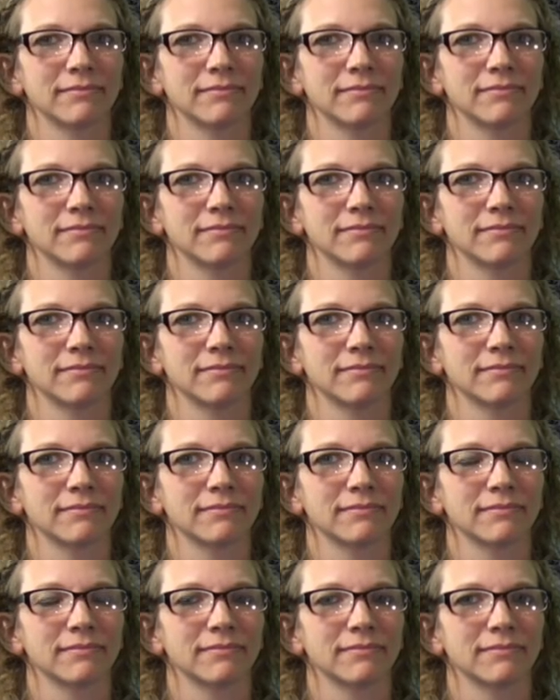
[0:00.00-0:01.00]

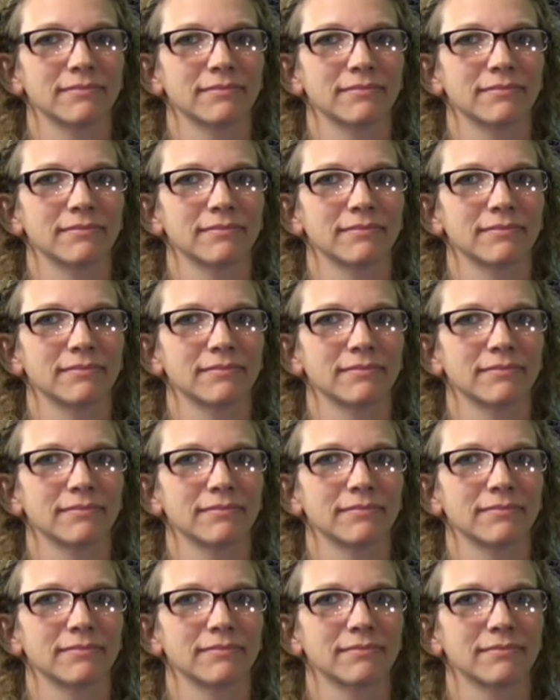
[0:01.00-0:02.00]

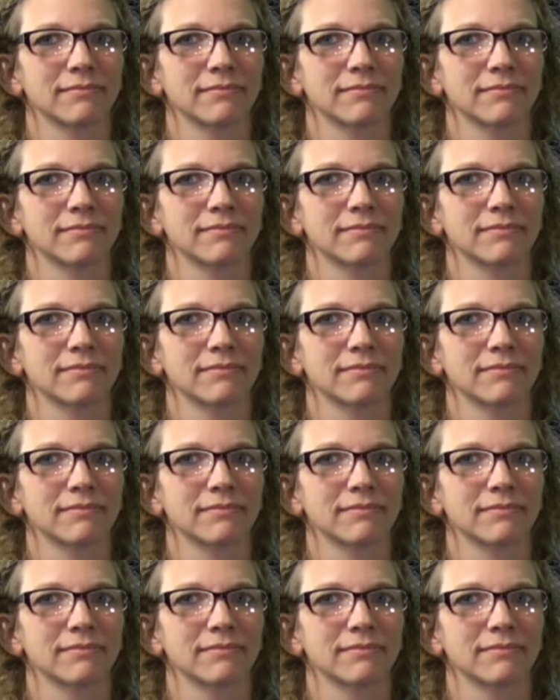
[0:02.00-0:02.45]
(not speaking)